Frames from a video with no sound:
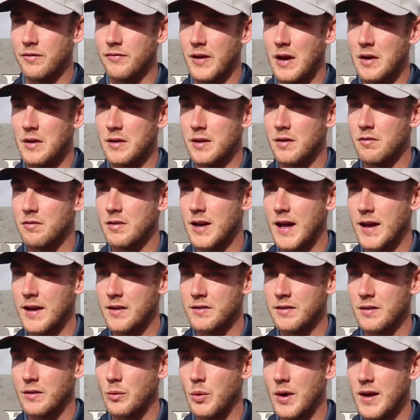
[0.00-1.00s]
found it a
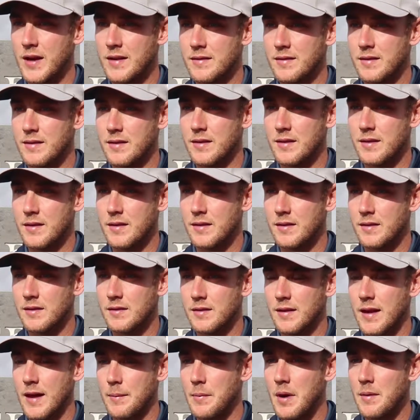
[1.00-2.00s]
relaxing way to
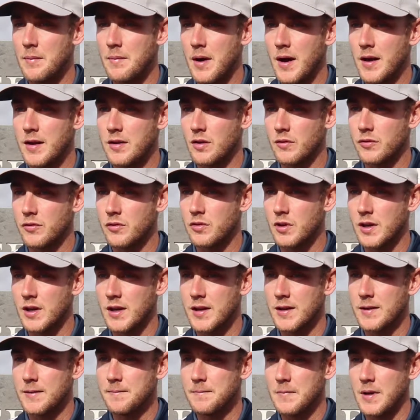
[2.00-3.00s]
get my mind off
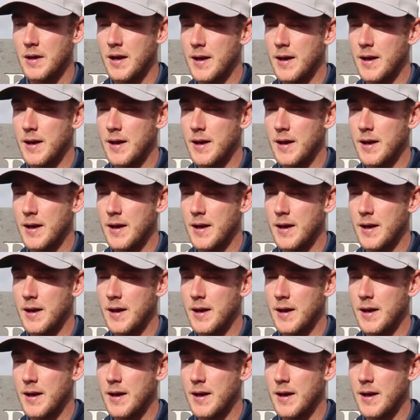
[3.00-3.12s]
cricket.